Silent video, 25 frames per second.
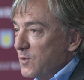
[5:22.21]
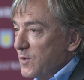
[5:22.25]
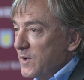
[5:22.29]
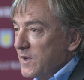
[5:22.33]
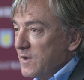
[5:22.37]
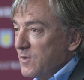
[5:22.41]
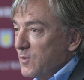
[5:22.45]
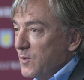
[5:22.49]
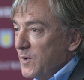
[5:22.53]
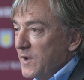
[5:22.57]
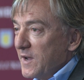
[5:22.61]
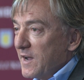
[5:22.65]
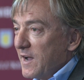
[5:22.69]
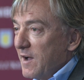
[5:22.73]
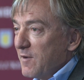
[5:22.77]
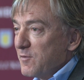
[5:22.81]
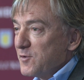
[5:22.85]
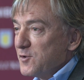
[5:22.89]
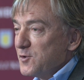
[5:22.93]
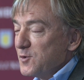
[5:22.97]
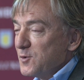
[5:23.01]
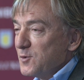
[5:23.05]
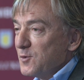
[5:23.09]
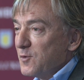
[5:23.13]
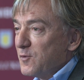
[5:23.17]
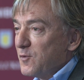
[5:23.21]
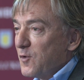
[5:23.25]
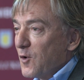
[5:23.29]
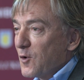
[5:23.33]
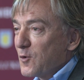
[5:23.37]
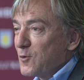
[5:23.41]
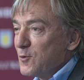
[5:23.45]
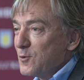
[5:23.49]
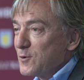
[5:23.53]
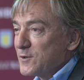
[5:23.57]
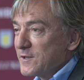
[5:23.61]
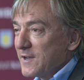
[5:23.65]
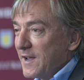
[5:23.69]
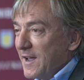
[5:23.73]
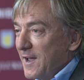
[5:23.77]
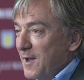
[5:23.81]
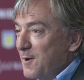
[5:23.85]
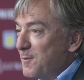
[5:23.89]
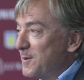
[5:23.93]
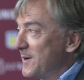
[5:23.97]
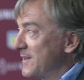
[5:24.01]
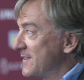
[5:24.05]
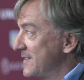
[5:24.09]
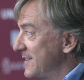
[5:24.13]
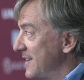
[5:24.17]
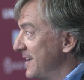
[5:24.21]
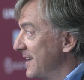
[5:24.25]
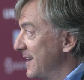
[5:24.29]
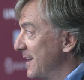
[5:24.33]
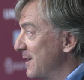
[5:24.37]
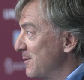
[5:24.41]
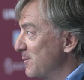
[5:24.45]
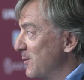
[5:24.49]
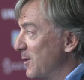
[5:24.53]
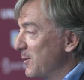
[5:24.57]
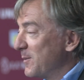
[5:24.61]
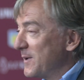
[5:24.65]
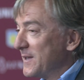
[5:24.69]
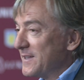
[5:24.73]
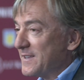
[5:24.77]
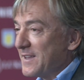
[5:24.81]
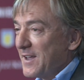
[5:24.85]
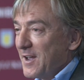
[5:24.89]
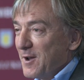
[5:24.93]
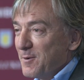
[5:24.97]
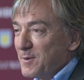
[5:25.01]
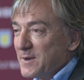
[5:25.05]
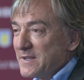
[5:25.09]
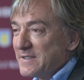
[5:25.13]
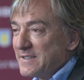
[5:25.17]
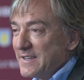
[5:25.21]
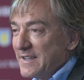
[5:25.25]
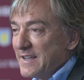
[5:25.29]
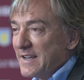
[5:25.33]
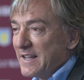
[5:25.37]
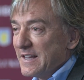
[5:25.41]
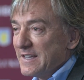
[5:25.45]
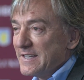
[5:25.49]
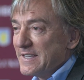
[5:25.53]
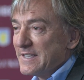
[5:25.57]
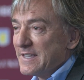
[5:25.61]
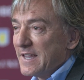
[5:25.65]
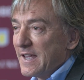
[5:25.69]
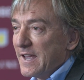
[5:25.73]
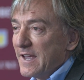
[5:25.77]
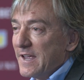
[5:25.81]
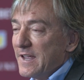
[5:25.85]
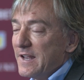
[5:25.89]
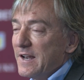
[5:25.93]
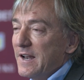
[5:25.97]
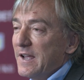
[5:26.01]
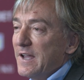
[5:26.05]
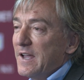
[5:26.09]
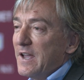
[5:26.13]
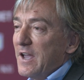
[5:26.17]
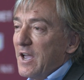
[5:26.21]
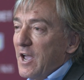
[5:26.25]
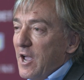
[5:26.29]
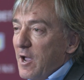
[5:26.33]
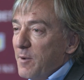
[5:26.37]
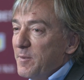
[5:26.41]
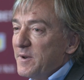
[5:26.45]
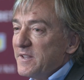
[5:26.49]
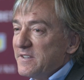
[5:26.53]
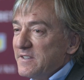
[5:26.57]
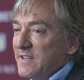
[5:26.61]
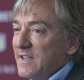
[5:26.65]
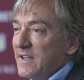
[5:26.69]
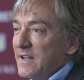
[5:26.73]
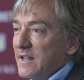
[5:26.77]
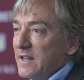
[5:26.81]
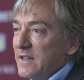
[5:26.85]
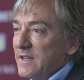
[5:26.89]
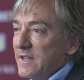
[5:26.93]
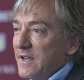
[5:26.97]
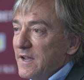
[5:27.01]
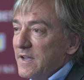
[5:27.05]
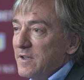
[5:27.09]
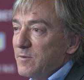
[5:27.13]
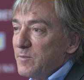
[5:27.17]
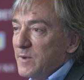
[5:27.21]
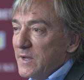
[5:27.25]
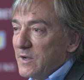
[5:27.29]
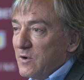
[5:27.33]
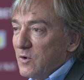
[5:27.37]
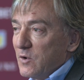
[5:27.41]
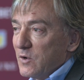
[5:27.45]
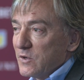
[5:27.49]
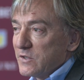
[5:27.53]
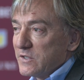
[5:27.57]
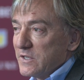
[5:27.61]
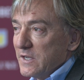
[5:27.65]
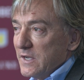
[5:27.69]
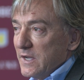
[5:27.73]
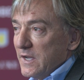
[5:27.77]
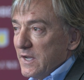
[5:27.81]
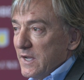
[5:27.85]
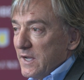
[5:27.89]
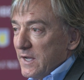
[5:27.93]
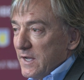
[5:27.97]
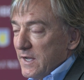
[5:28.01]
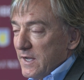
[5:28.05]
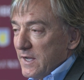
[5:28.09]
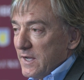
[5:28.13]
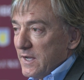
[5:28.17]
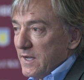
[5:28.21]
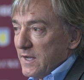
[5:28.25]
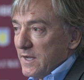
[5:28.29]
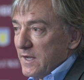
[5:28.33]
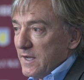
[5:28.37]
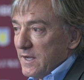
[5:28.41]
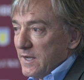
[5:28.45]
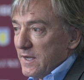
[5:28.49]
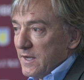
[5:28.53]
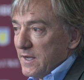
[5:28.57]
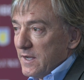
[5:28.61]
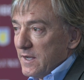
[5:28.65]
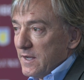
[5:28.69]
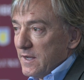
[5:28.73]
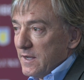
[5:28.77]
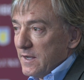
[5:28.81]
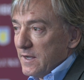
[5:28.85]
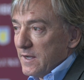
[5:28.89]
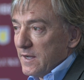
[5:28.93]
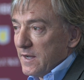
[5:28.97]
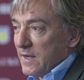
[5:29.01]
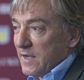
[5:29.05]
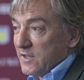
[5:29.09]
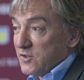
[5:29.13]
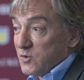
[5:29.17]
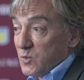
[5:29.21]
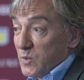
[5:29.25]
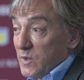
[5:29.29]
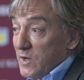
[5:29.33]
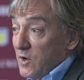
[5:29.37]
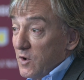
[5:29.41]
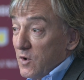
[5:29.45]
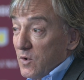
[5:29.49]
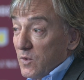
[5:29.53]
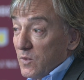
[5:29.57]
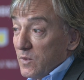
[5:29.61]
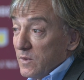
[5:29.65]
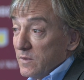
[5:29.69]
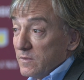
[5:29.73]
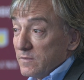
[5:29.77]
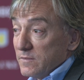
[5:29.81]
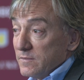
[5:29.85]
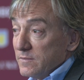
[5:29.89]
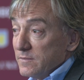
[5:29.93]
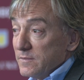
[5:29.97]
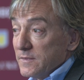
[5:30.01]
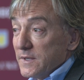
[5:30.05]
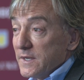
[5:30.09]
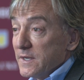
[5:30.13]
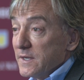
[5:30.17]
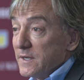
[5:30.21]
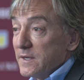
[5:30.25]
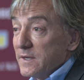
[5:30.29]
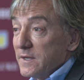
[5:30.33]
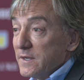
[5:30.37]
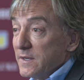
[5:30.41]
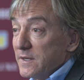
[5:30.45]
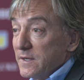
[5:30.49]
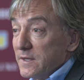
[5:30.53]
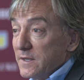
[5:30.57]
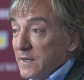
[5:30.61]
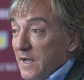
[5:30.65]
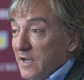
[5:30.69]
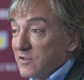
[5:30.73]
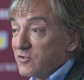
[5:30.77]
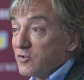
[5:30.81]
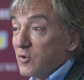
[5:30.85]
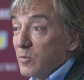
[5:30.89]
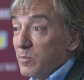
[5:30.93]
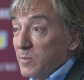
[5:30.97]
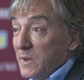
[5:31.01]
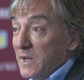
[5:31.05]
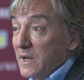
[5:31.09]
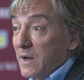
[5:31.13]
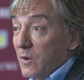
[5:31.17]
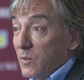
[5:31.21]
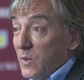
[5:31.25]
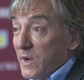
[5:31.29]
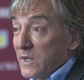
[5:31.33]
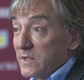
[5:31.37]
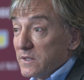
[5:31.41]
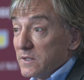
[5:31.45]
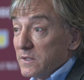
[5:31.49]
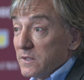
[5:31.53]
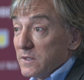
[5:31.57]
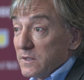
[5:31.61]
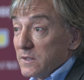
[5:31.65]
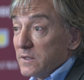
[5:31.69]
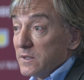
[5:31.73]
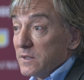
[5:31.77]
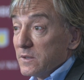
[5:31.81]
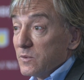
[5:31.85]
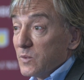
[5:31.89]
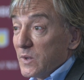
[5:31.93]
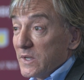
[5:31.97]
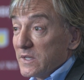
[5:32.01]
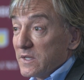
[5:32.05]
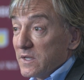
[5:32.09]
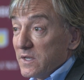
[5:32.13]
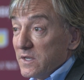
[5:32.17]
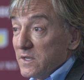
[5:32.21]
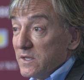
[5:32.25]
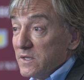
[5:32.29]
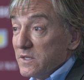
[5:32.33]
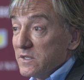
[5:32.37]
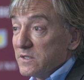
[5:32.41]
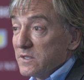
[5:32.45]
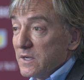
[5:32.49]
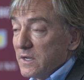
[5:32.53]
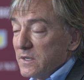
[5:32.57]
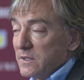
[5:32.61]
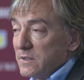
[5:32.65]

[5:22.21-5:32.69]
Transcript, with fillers: We, we have to focus every single moment, every single detail, every single day, because uh, as we know, uh, Aston Villa what, what he is,